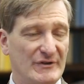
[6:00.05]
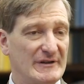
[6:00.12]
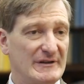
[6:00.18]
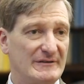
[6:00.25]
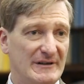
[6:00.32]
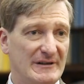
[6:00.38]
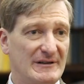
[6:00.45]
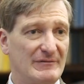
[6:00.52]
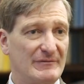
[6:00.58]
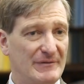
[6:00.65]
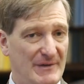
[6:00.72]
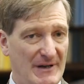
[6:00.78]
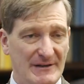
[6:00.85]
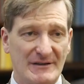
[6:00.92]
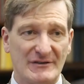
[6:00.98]
And indeed, in
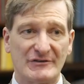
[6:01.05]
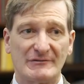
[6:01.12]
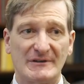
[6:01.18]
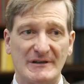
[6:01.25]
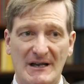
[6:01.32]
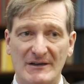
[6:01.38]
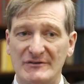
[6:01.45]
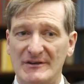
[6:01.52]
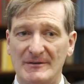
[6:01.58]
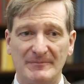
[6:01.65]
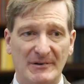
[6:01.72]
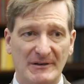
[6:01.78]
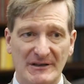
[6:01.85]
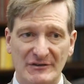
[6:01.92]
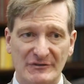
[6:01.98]
fairness, there are now some
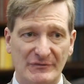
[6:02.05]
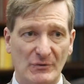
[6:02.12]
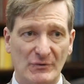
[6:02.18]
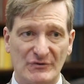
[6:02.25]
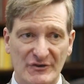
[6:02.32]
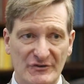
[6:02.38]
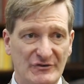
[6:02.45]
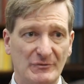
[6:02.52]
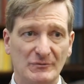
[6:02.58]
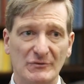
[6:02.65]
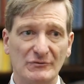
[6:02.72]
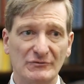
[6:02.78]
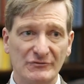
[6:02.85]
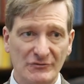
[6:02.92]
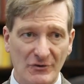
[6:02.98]
police forces that
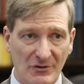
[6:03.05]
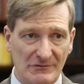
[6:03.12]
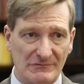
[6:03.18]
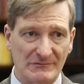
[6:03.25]
will not